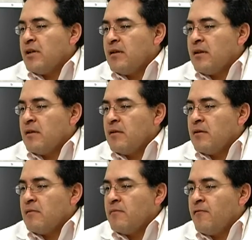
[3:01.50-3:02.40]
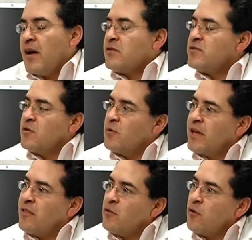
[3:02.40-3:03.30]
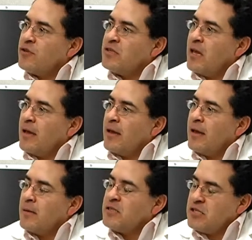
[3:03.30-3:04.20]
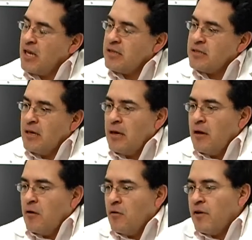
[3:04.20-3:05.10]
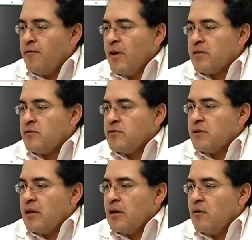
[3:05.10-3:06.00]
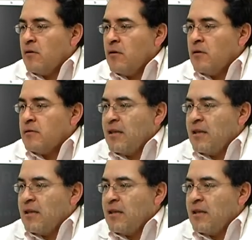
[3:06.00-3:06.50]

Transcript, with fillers: are uh, factors that we cannot change. Other factors or